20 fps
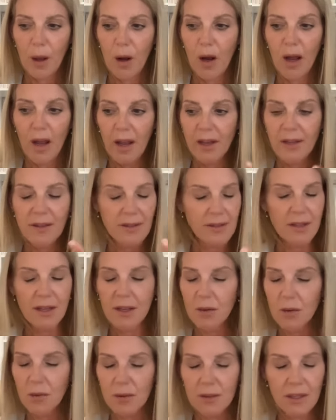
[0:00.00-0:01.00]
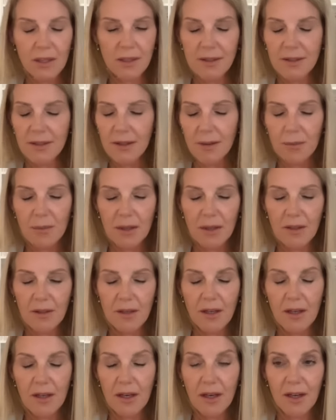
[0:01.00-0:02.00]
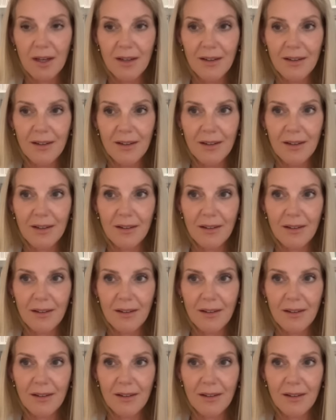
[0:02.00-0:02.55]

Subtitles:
I had said or done something that had